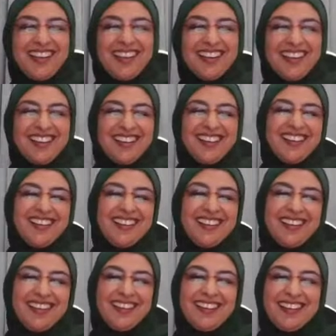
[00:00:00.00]

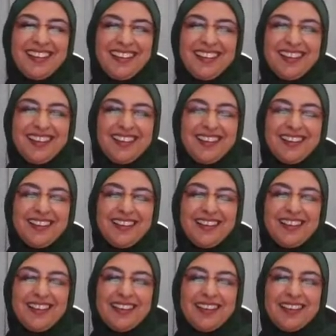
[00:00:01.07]

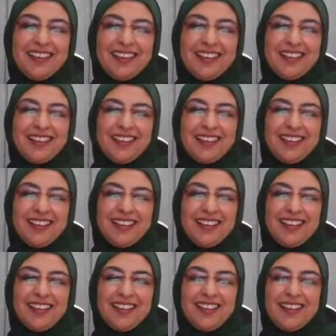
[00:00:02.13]

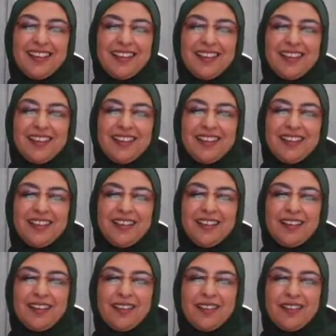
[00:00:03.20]

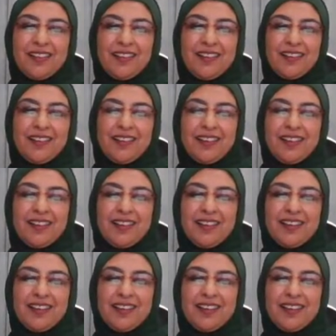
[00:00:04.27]
(silent)